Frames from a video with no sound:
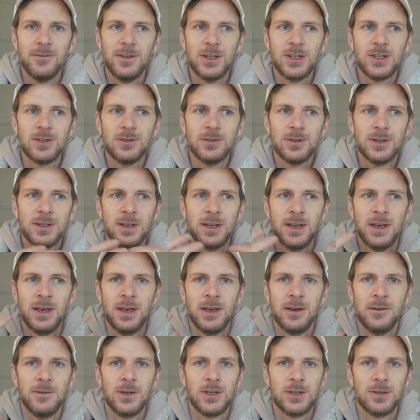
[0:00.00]
We
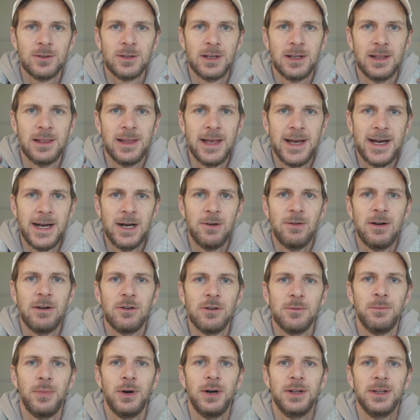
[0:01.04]
should allow
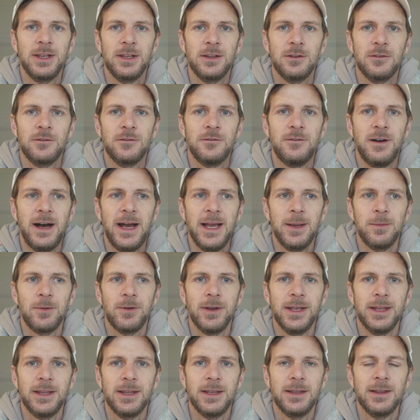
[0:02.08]
our body to
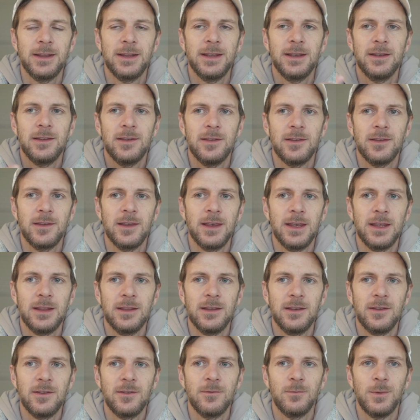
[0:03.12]
vibrate in
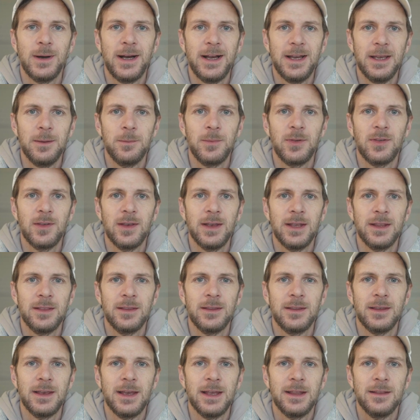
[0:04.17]
these vibes
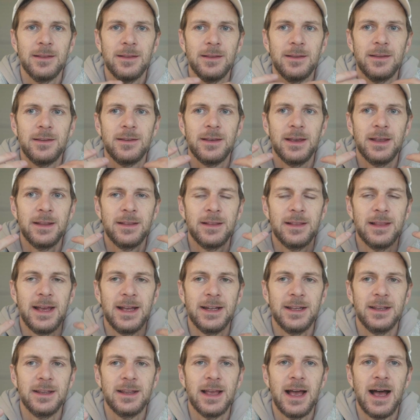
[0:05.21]
and
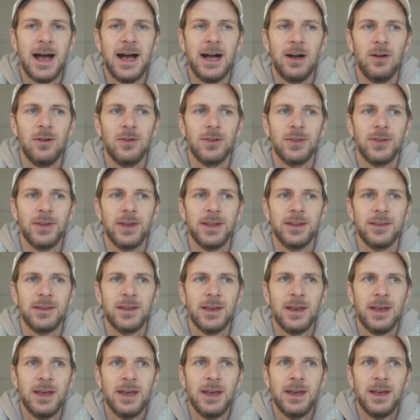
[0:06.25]
let it out,
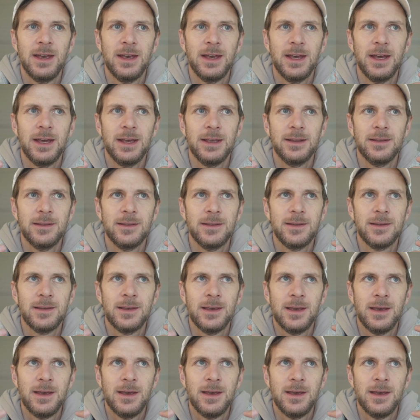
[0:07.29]
and